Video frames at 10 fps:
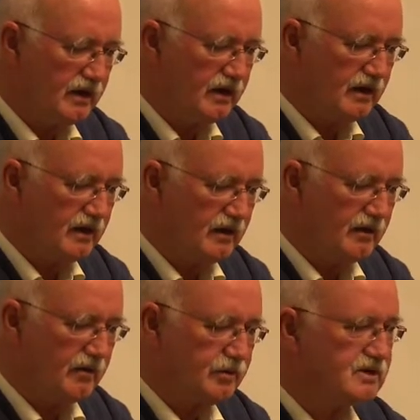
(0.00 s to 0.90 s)
uh,
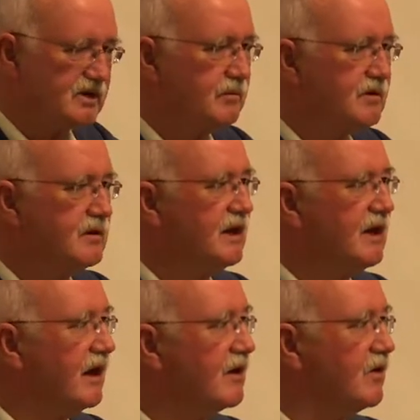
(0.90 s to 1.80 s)
which seemed to
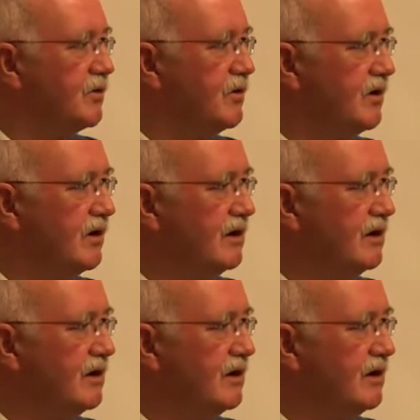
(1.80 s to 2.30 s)
be echoed